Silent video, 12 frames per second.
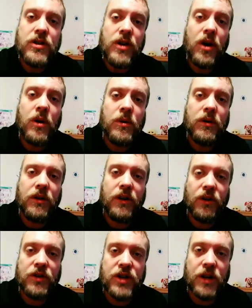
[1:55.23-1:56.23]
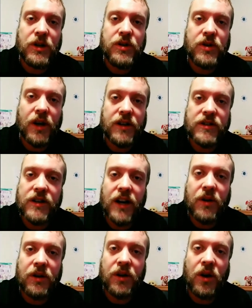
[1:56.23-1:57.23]
So, little Jimmy tries it
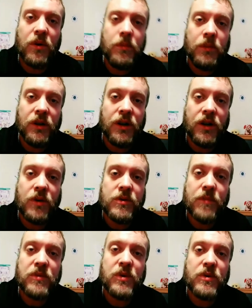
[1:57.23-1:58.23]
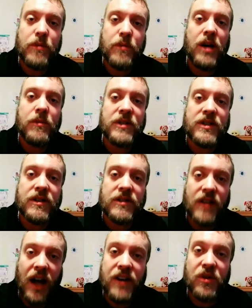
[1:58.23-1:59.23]
out at home. He goes up to his mom and says,
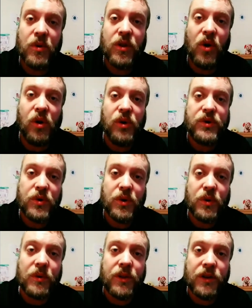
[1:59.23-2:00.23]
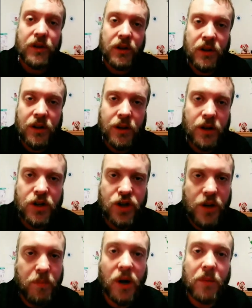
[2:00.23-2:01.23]
"I know the whole truth."
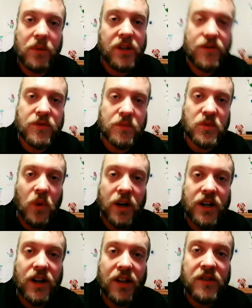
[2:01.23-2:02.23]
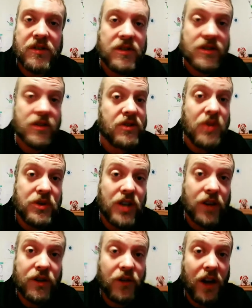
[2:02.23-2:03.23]
She promptly gives him $20 and "Don't
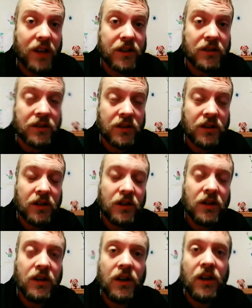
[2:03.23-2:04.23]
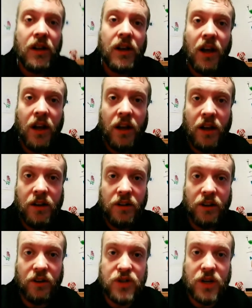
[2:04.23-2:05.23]
tell your father."
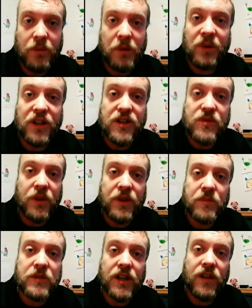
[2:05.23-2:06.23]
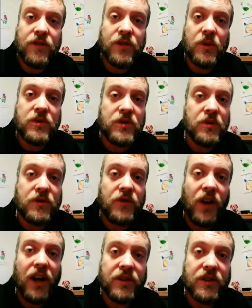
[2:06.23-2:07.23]
Little Jimmy, pleased with himself, goes to his
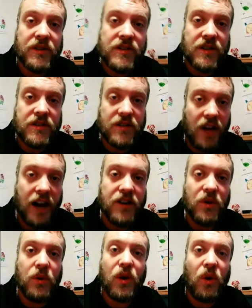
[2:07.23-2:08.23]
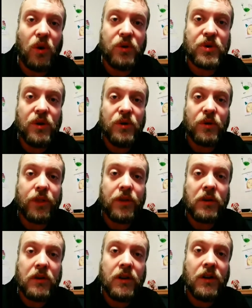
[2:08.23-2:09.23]
father and says, "I know the whole truth."
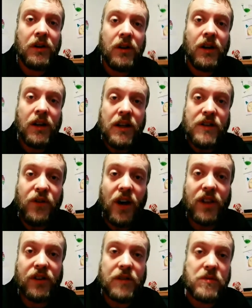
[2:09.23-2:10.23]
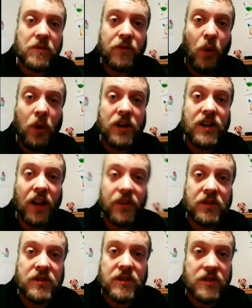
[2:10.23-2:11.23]
His father gives him
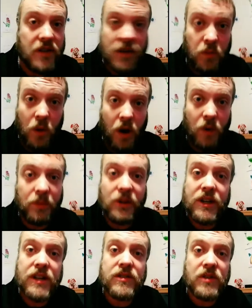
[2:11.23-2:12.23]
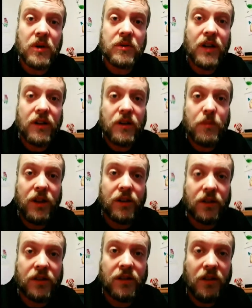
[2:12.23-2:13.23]
$40 and says, "Whoa, please don't tell your
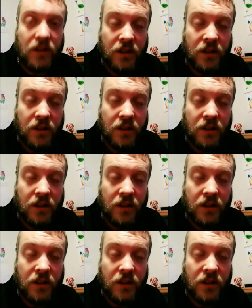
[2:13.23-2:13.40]
mother."